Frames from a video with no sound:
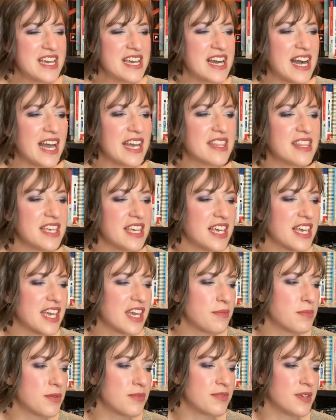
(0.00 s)
I think
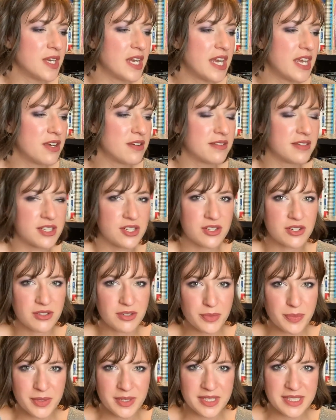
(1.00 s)
I'm a very
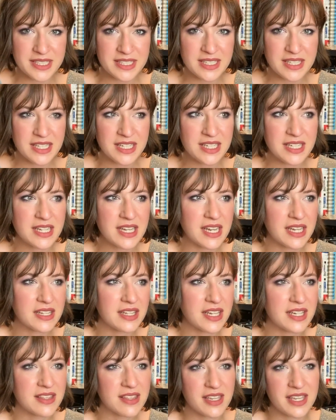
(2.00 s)
original person. I
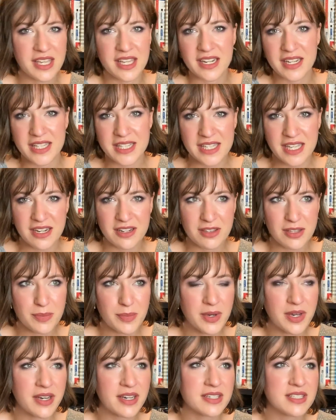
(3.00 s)
like thinking outside of the
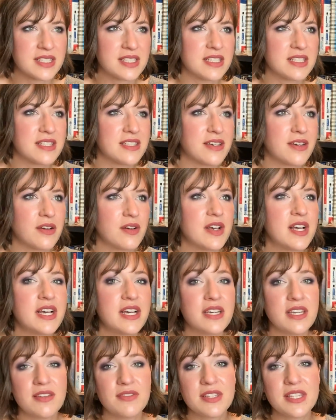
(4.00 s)
box. And so
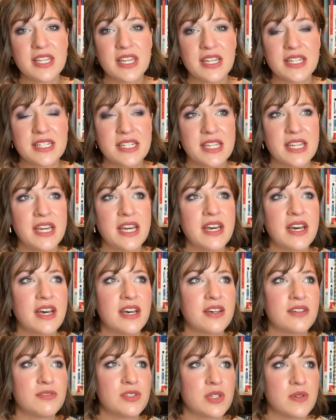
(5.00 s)
even the idea
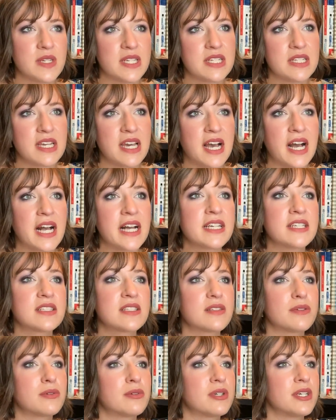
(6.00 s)
of doing
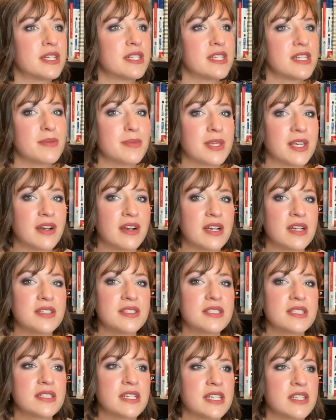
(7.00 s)
tags or
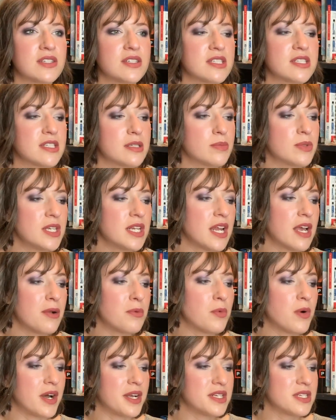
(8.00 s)
TBRs, like, there's something I
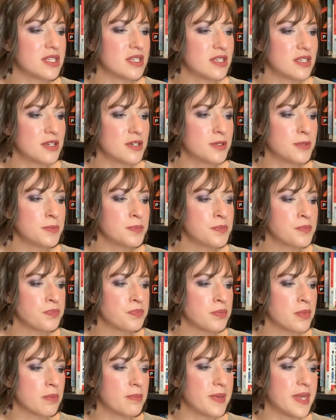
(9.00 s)
want to do
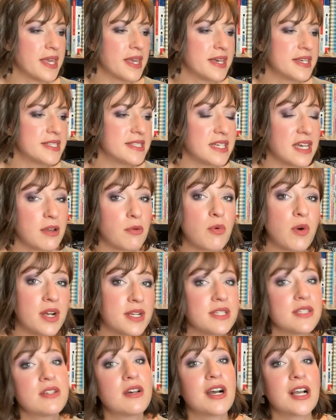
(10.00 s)
because I want
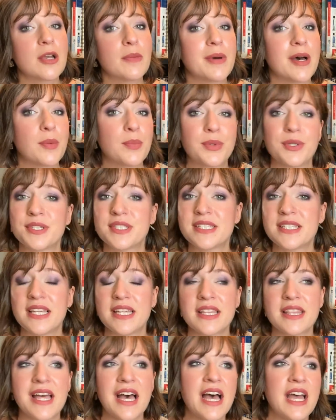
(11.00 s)
to talk about books
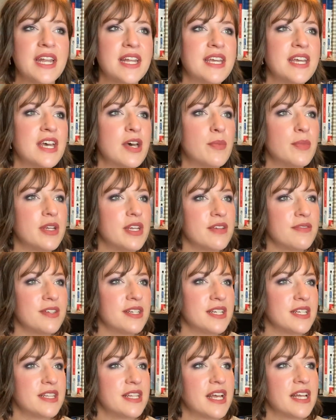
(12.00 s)
like that. But even
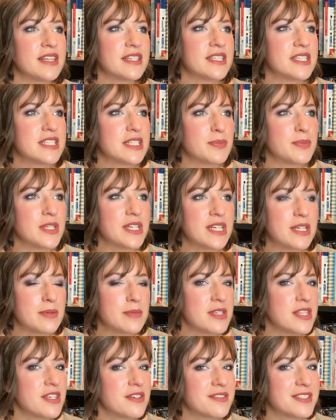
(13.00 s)
in that, there's something in me
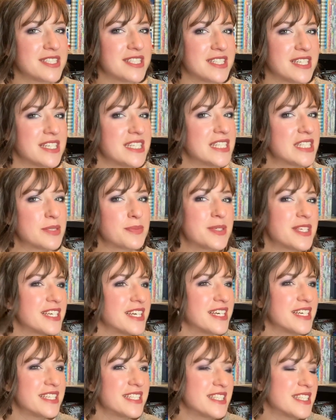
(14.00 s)
that resists
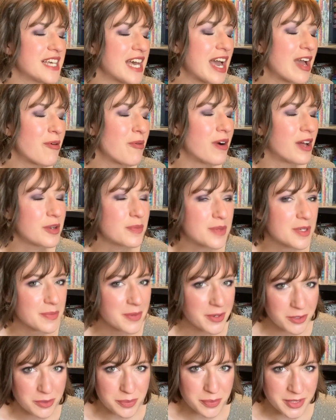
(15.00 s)
because I want to be
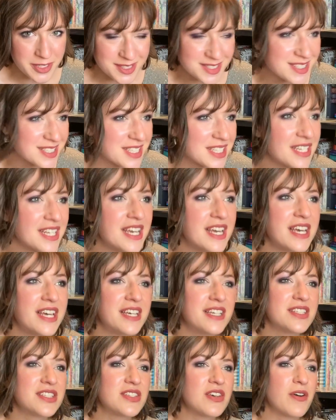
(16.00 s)
my own person.
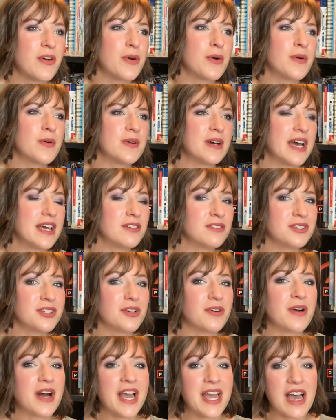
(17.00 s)
So I don't
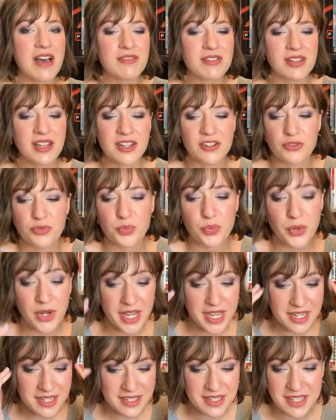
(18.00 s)
know, I have a lot of
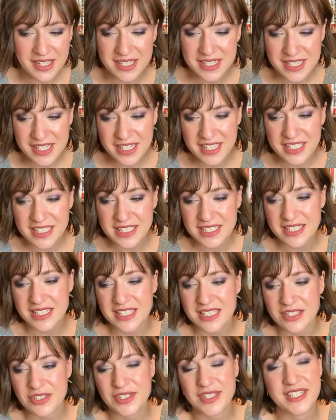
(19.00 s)
brain ideas
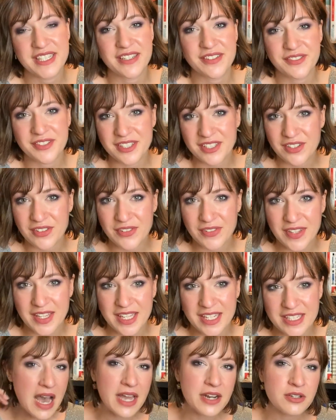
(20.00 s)
that just sound really
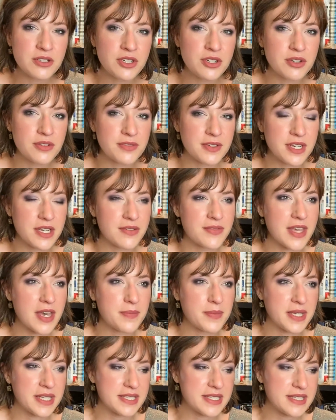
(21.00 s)
fun. I don't know if any of that
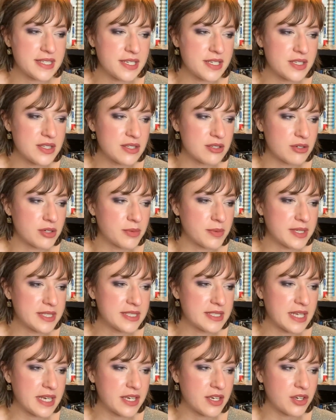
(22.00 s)
made sense or
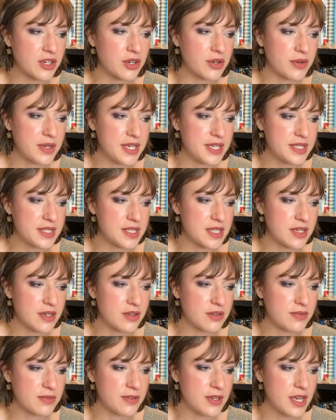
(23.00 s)
was like a
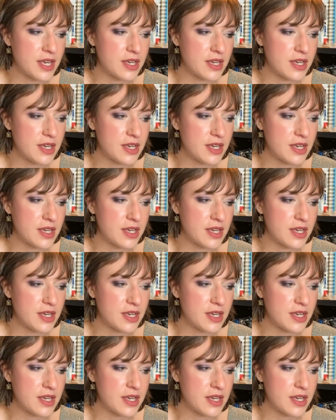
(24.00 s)
cohesive